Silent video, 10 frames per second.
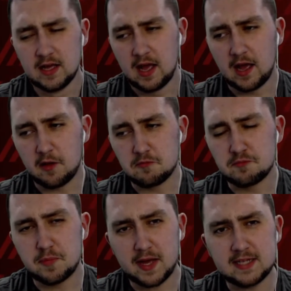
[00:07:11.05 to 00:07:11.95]

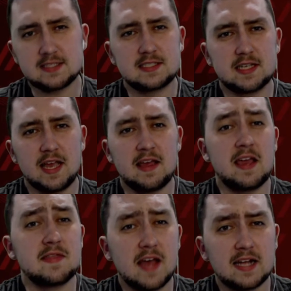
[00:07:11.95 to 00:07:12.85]
But it's
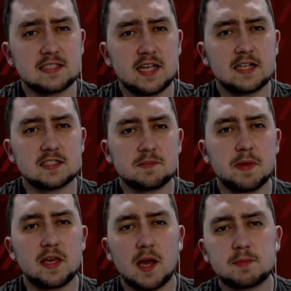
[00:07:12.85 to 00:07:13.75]
in that sense,
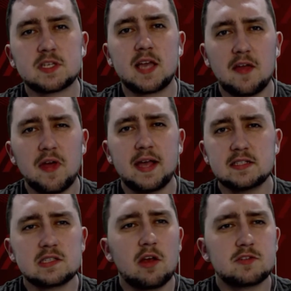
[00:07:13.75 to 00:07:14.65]
being able to get that
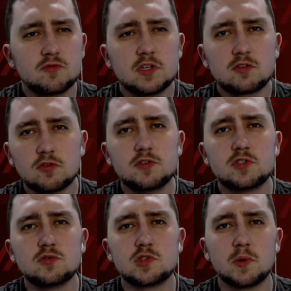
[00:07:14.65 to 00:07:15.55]
insight, it's really
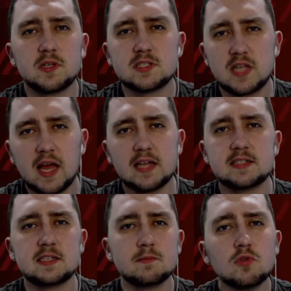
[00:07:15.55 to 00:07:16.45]
crucial to
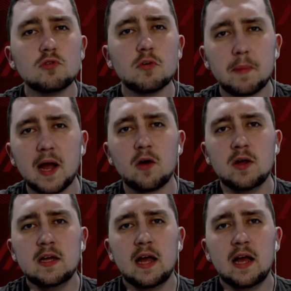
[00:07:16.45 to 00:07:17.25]
understanding more about